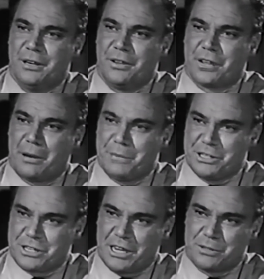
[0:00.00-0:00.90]
That the
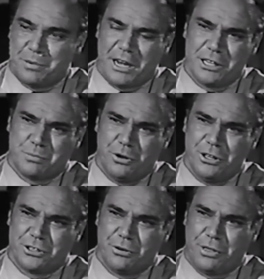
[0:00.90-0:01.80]
company stands by its
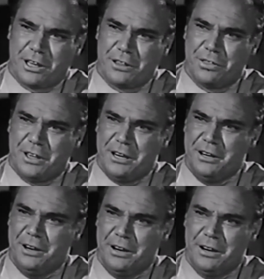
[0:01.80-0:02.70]
boys through thick and
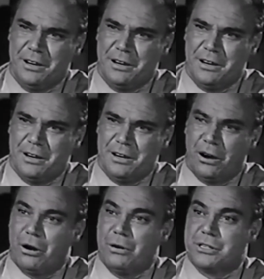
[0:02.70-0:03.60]
thin?
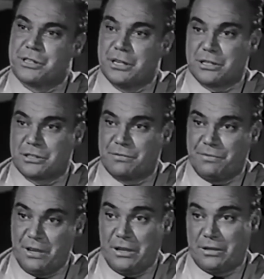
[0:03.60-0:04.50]
Or is this
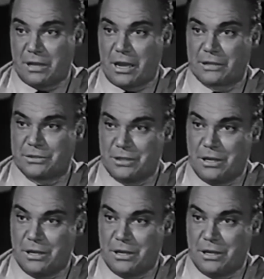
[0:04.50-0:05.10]
fee tax